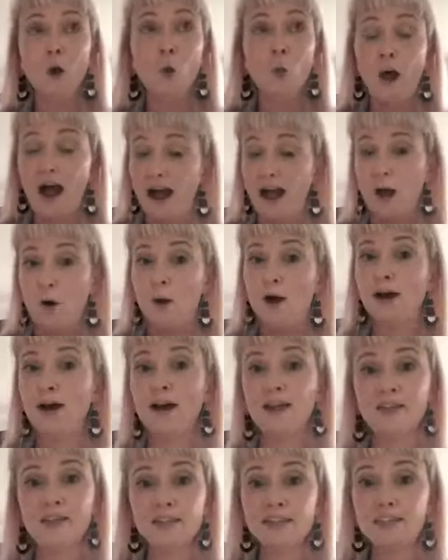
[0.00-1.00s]
Wow,
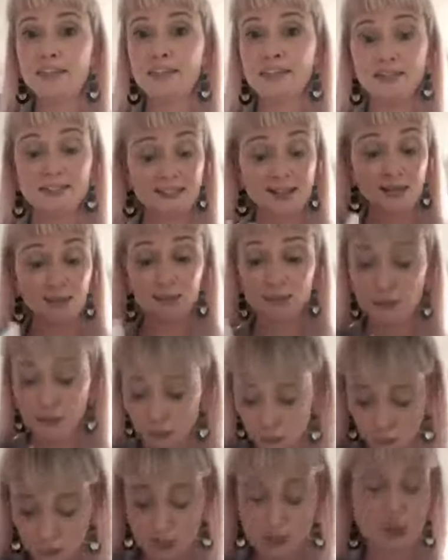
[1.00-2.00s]
this is an
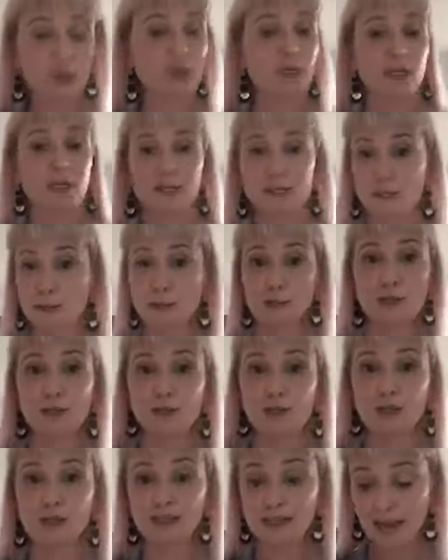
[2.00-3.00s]
astonishing,
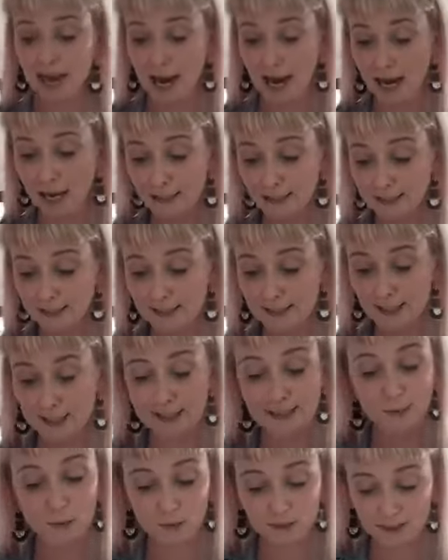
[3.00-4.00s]
astonishing tale. As I said,
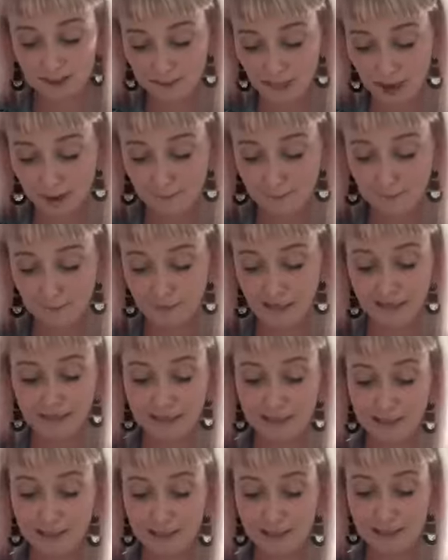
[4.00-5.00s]
it's got some
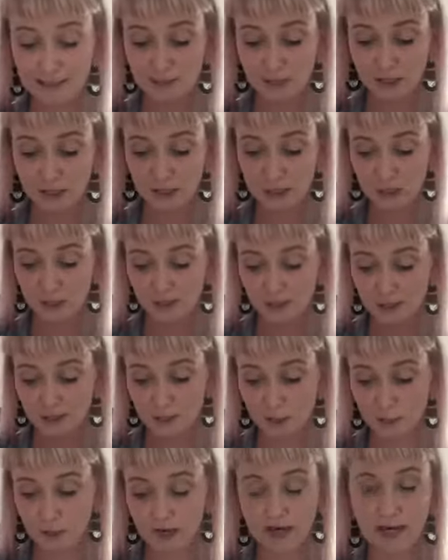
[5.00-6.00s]
pencil illustrations
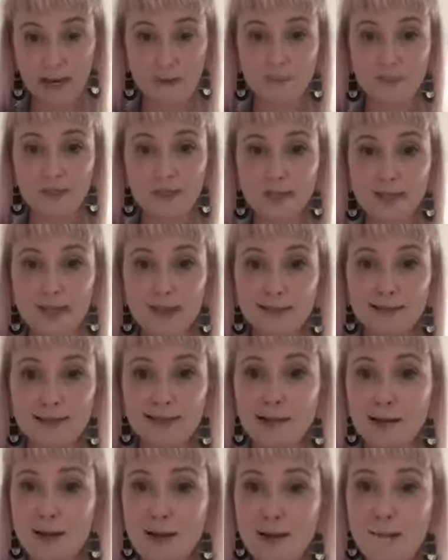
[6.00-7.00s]
to break up the text,
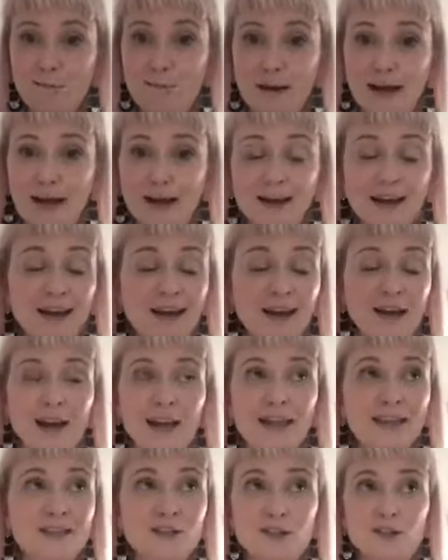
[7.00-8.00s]
but
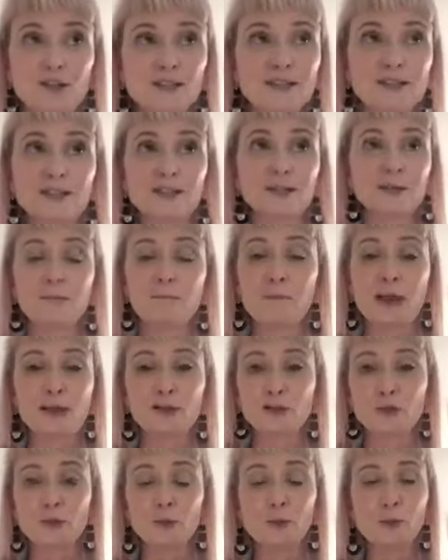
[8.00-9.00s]
it's just
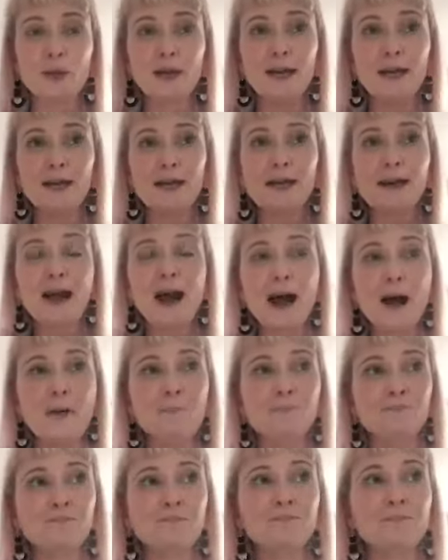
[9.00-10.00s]
magical.
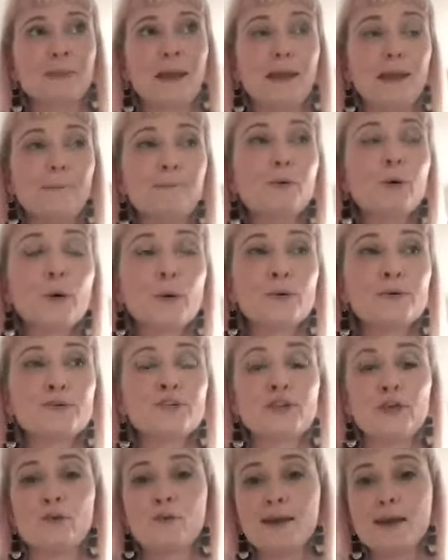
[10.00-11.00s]
It
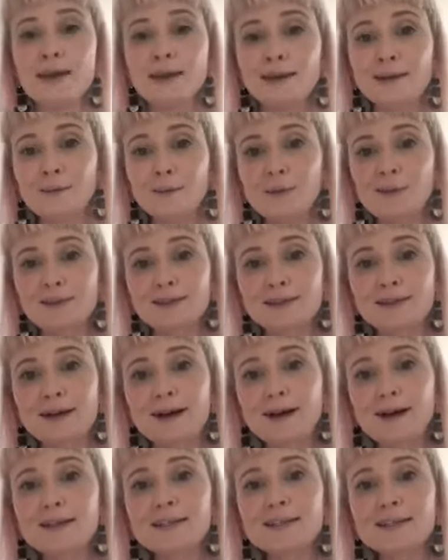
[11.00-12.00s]
pulls you in with its
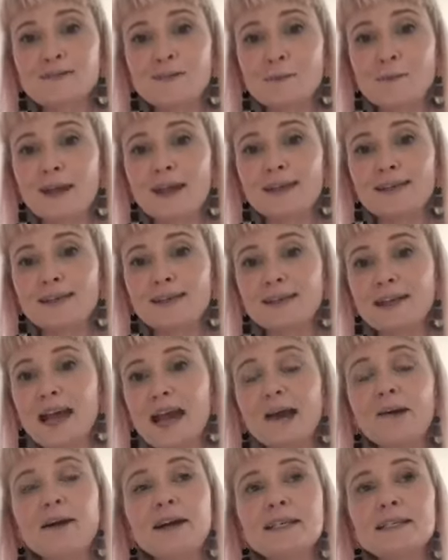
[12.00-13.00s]
cast of amazing
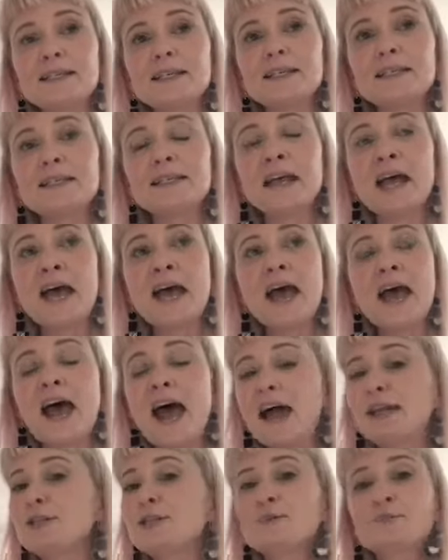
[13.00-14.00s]
characters,
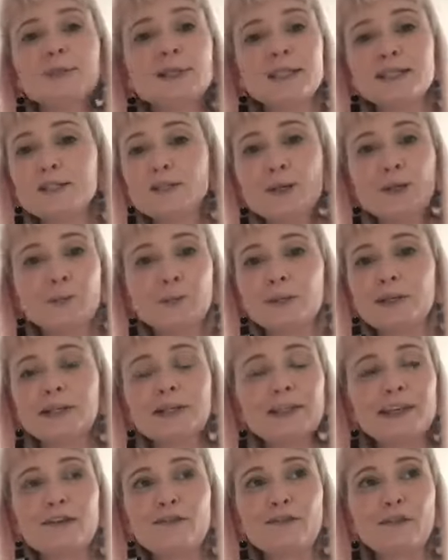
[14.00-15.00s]
and you really don't want to
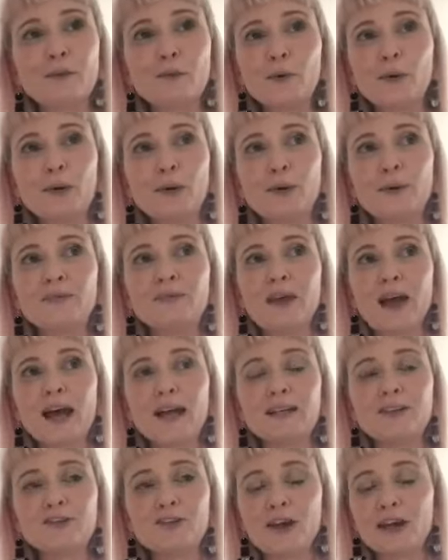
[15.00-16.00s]
leave the world
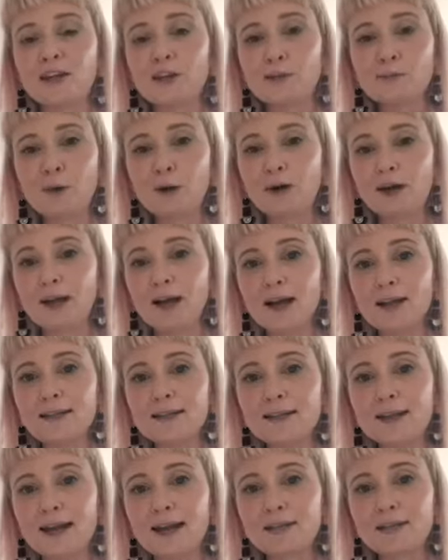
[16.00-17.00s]
that Jacqueline
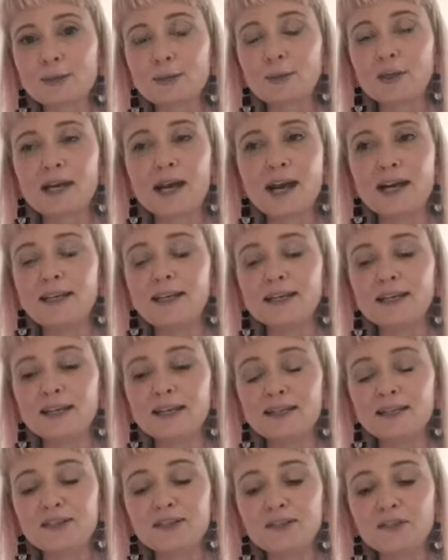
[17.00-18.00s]
Moriarty has created.
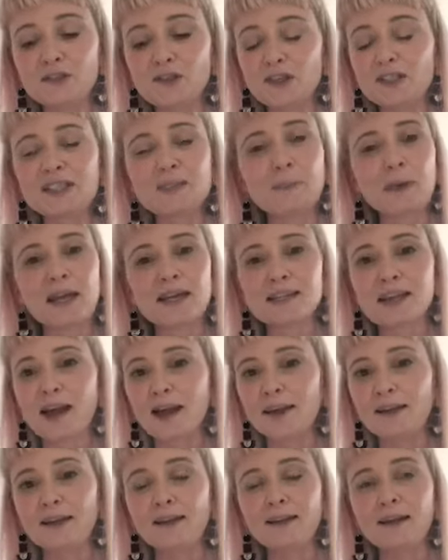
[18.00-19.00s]
It is just
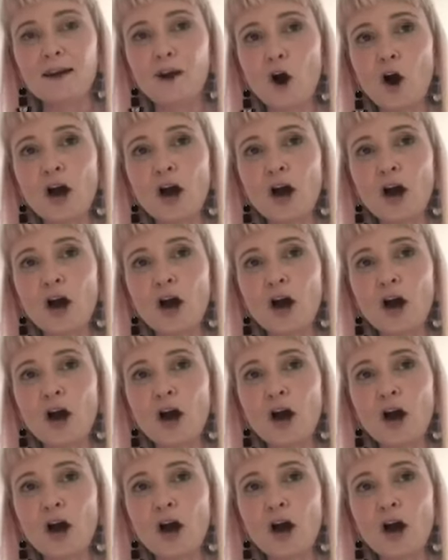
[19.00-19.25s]
spectacular.